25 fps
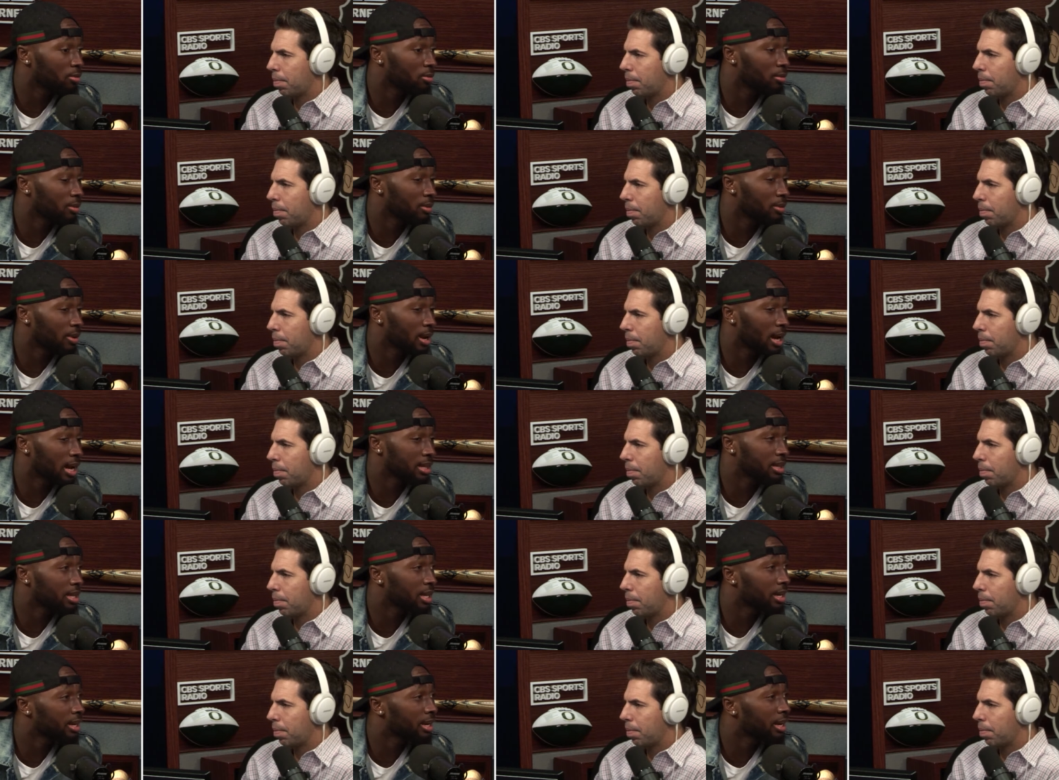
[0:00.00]
Speaker 1: him. I
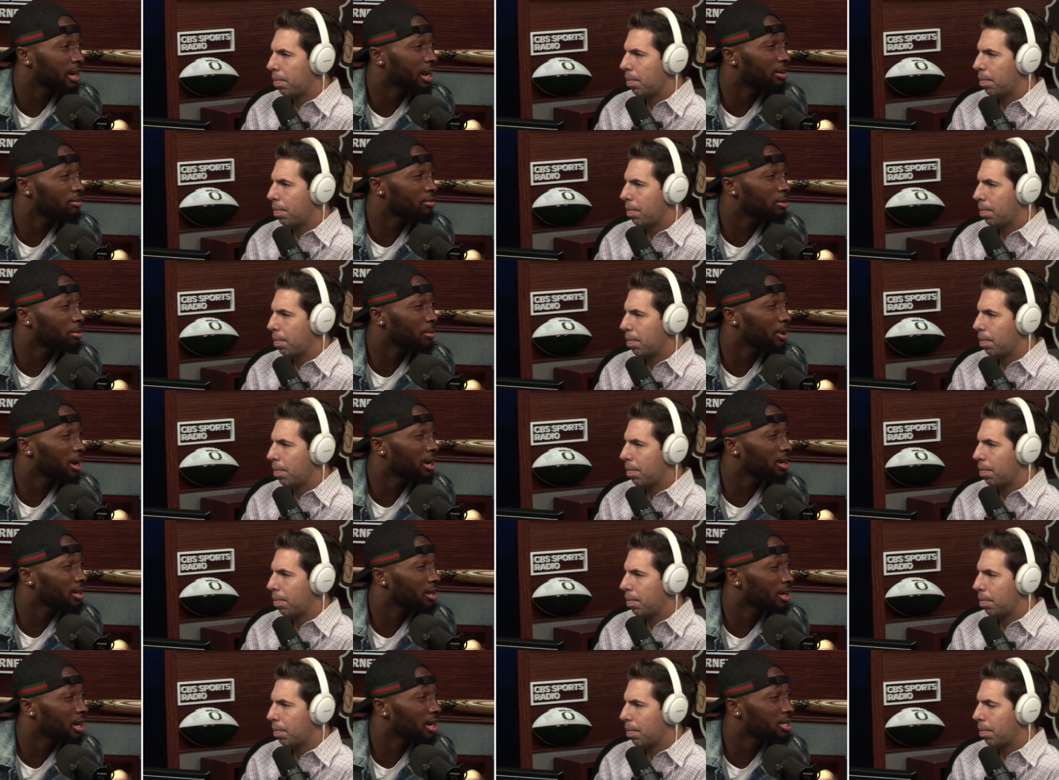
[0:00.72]
think
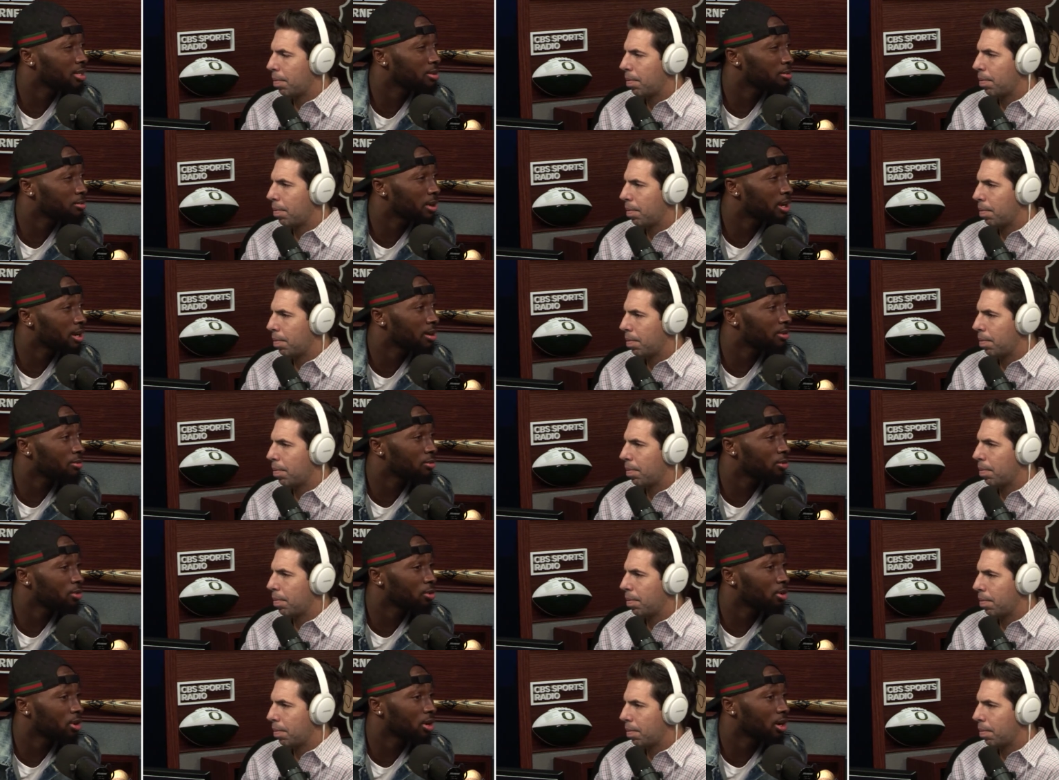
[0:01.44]
everybody likes playing
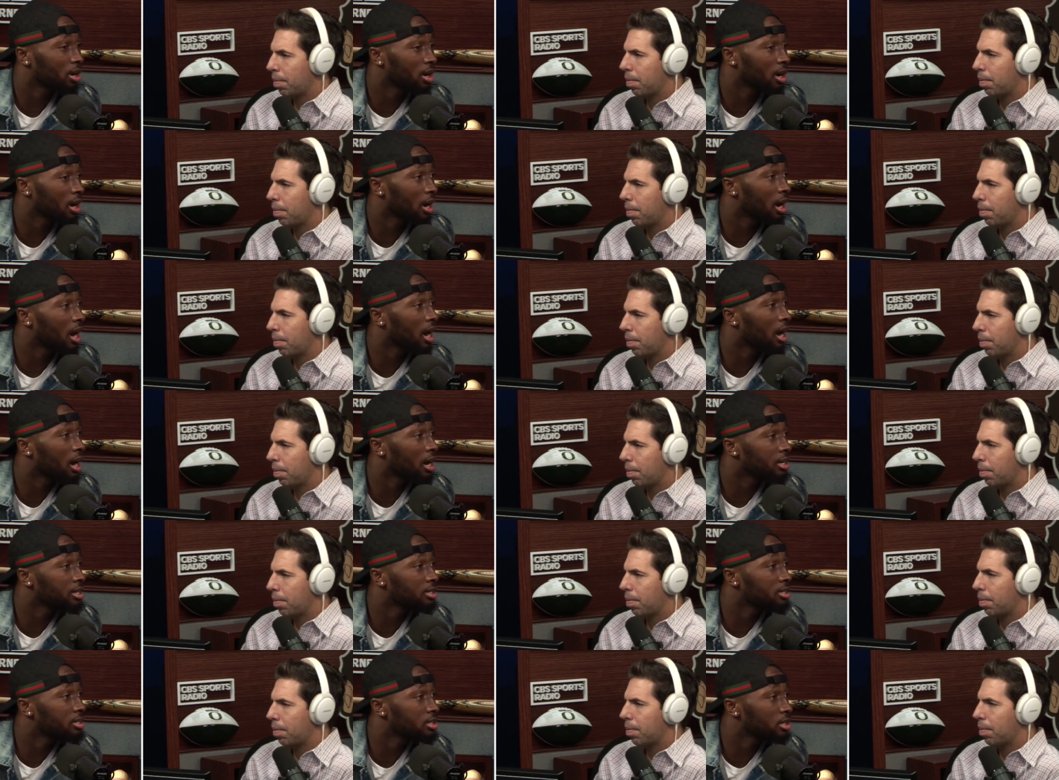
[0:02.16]
for an
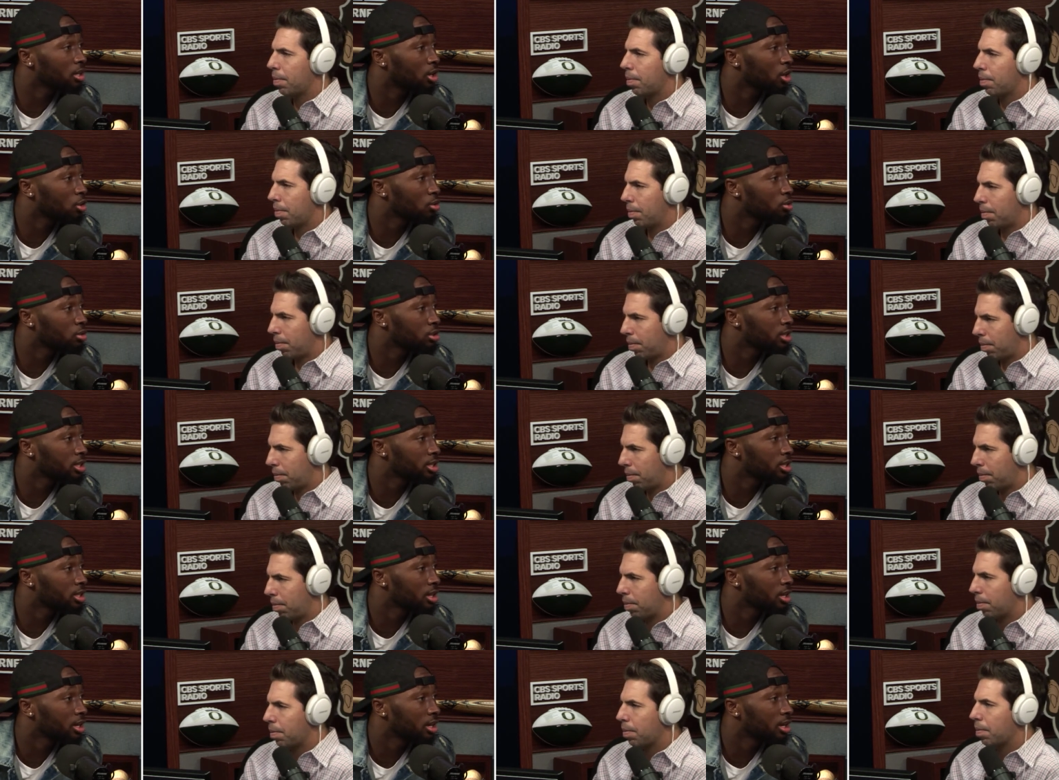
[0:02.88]
honest coach.
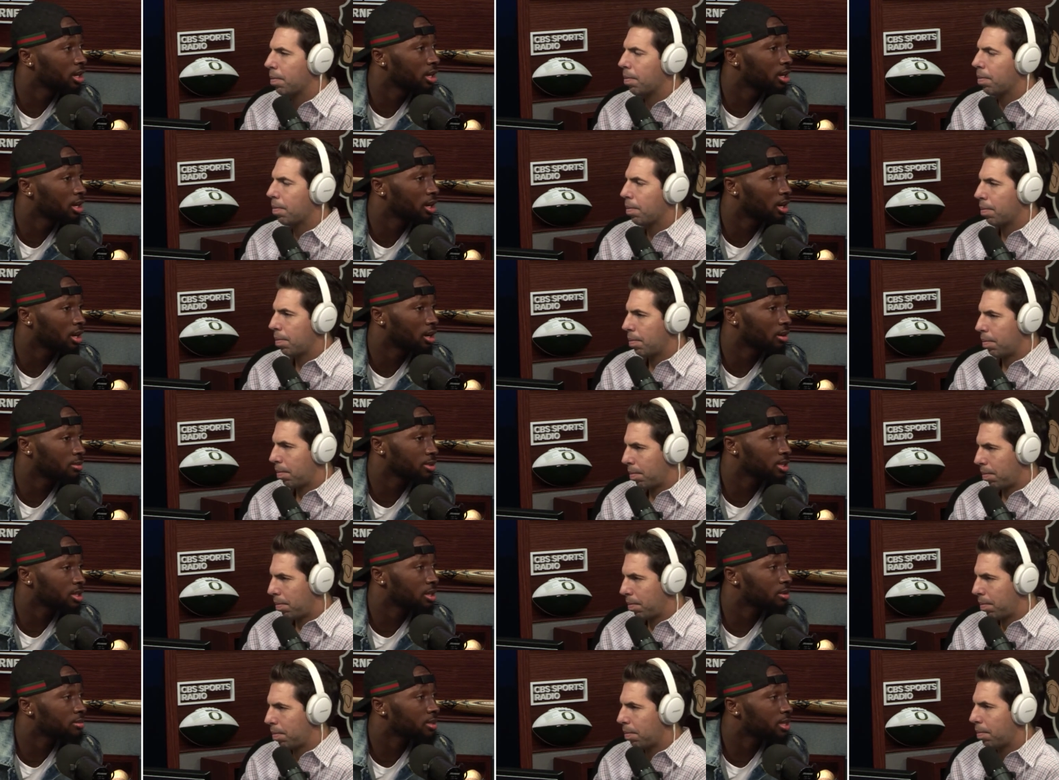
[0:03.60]
Um,
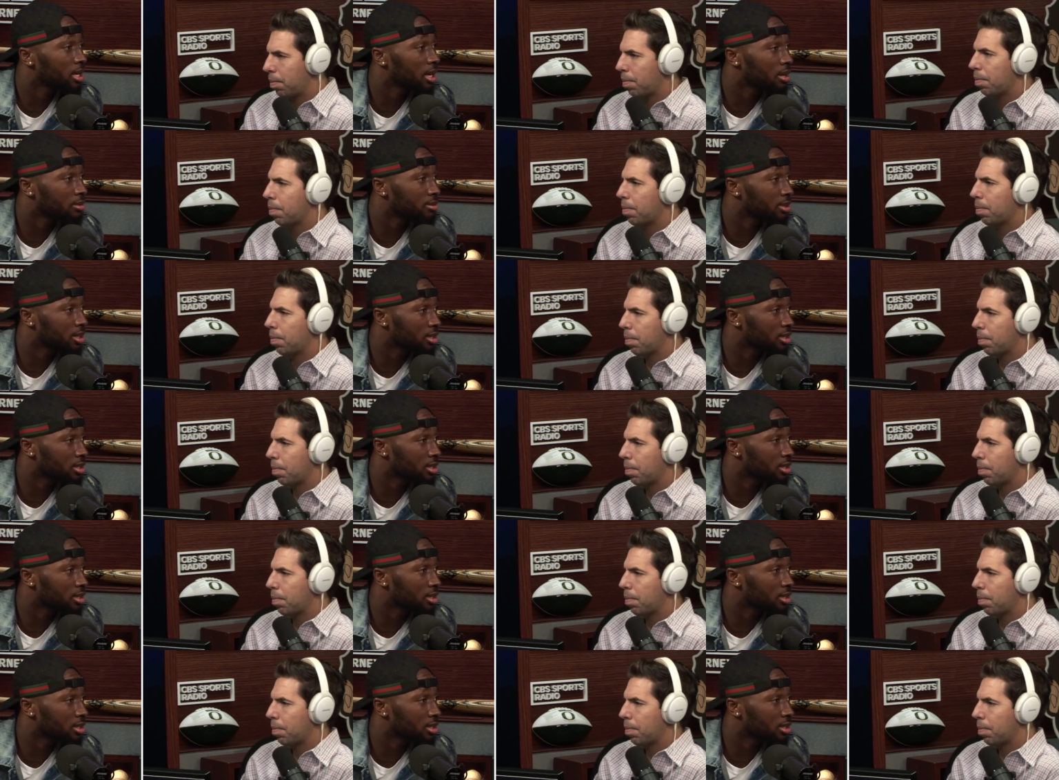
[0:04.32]
sometimes